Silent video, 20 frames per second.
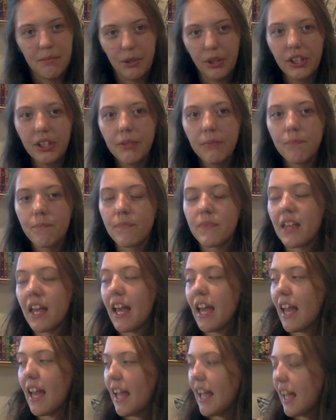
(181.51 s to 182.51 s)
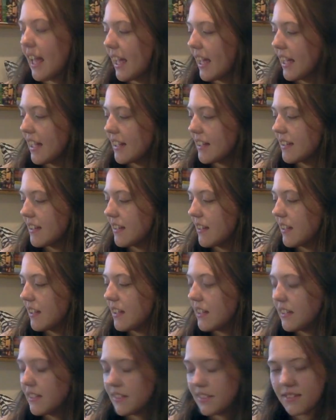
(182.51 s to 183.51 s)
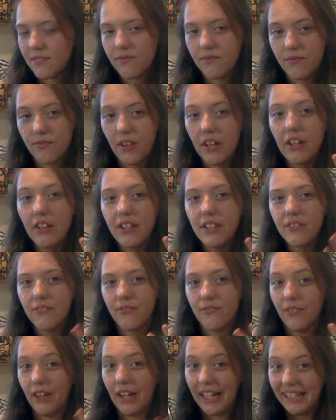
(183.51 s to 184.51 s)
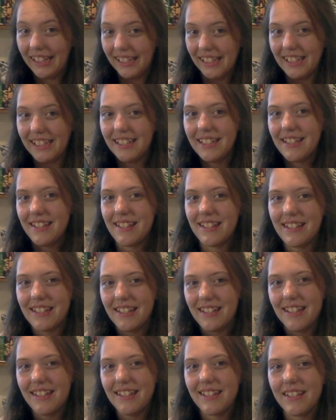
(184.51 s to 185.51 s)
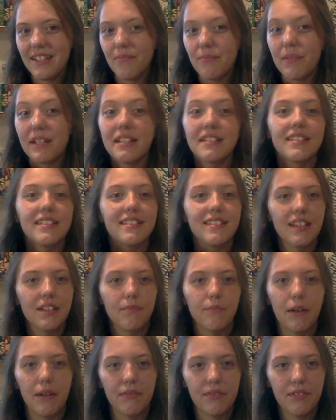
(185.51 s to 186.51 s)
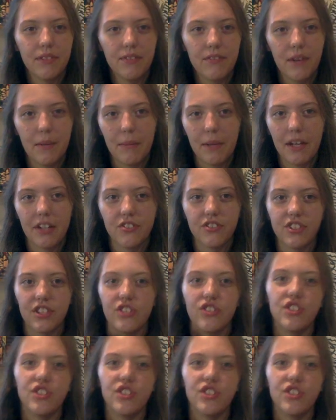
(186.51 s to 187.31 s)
book. And it's very violent and stuff because it's like Buffy the Vampire Slayer.